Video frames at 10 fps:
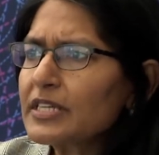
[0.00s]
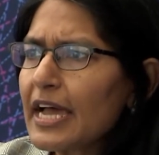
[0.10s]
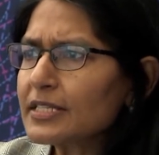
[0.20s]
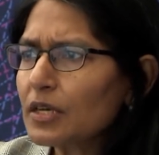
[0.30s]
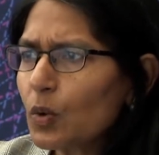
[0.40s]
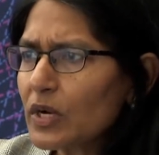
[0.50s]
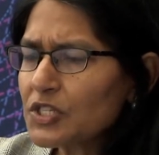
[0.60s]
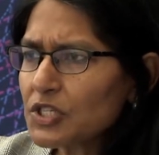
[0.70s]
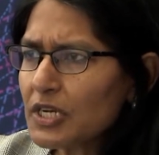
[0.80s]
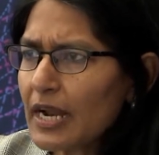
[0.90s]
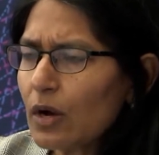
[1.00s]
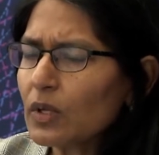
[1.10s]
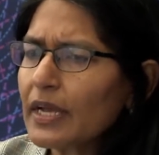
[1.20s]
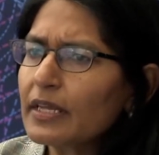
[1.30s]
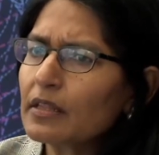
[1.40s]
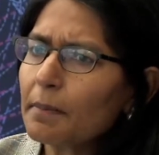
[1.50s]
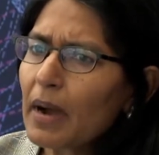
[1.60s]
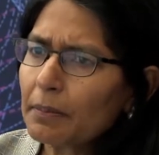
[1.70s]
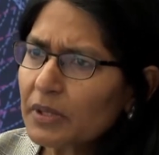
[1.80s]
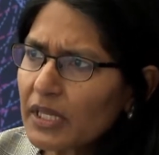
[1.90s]
to ask a question outlining the
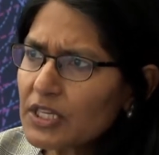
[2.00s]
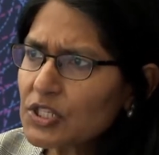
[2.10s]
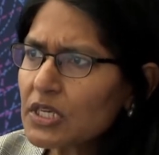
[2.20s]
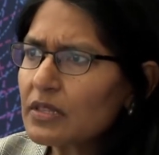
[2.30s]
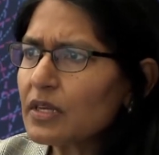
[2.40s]
population,